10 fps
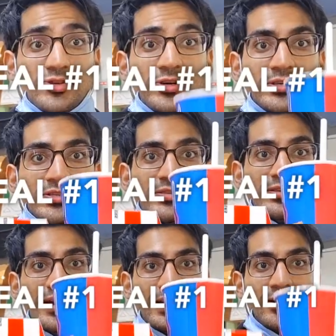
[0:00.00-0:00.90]

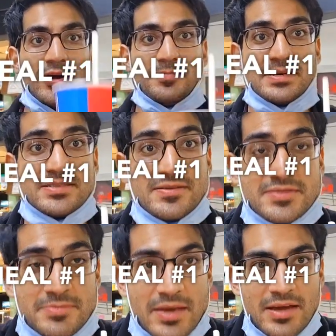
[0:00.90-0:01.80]
Cheers. I got myself
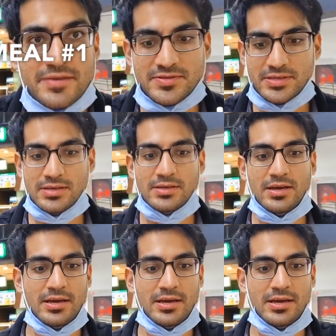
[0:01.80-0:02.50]
some KFC.